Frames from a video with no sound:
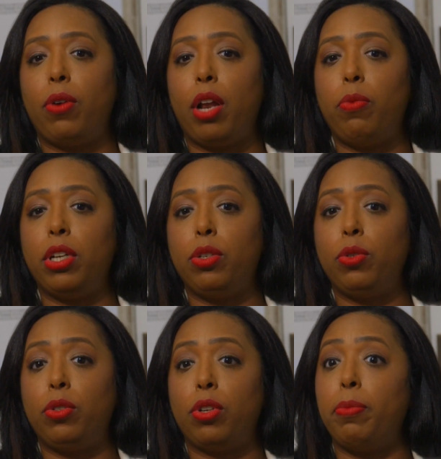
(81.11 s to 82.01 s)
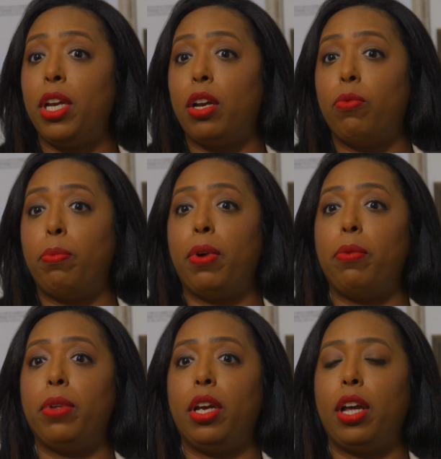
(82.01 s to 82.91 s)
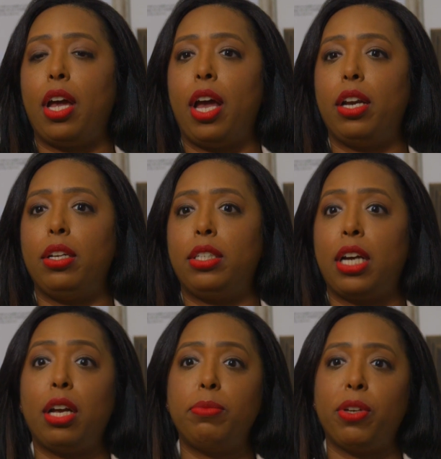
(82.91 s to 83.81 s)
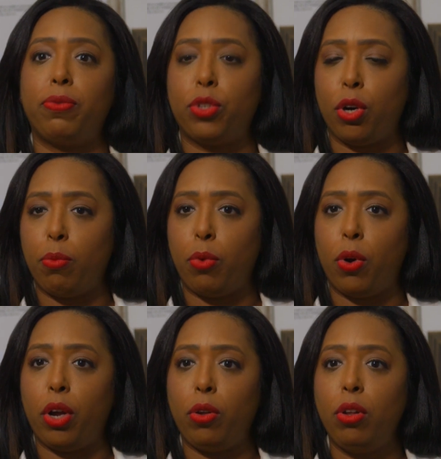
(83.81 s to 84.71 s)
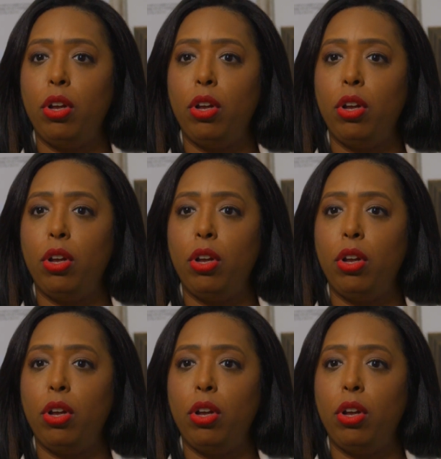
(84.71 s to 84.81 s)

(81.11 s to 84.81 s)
and went to Dominican Republic at times of turmoil.